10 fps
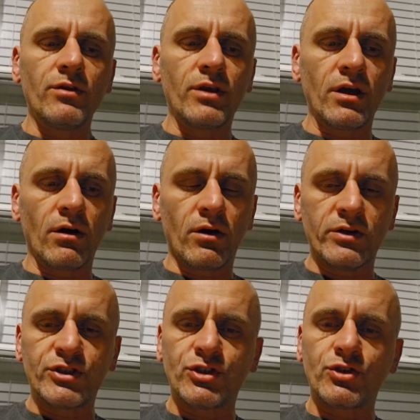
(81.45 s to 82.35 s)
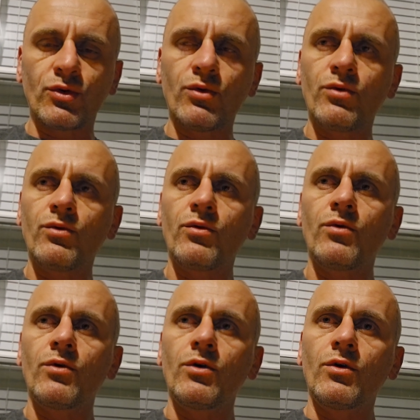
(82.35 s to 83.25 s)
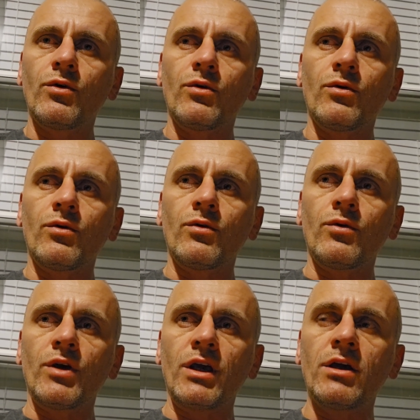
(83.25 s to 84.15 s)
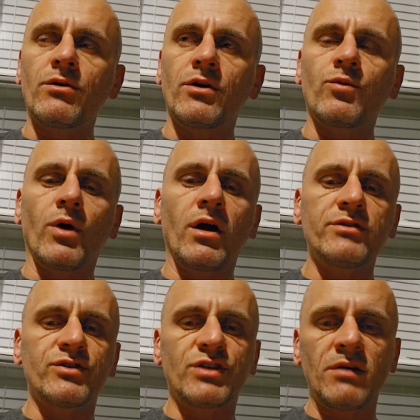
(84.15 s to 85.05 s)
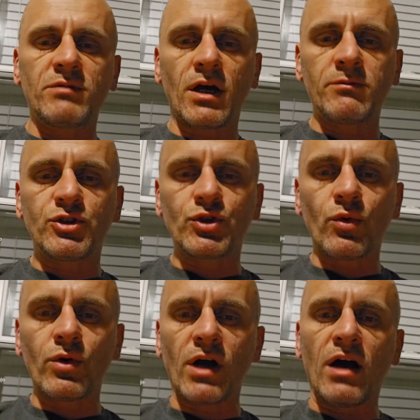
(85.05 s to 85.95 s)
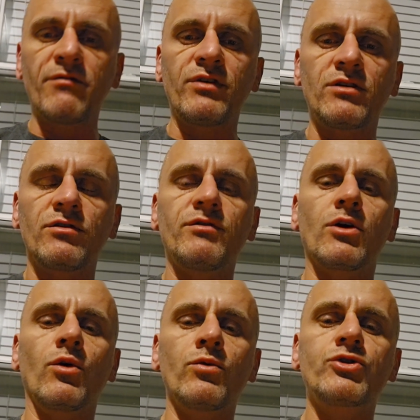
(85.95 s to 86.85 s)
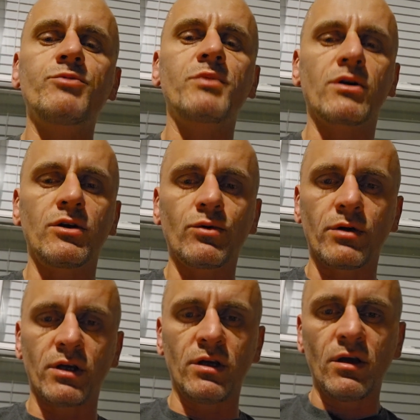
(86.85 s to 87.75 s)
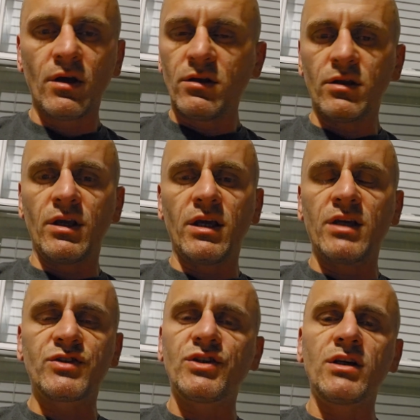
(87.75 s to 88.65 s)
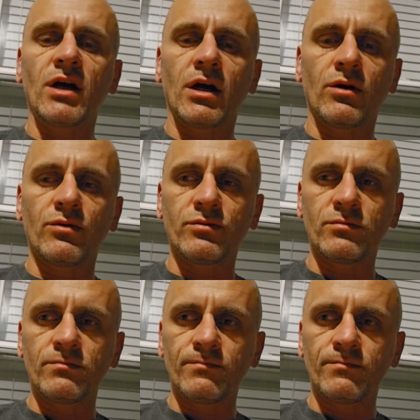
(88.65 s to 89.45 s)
They are so ignorant while at the same time so confident of their own superiority that they can't see how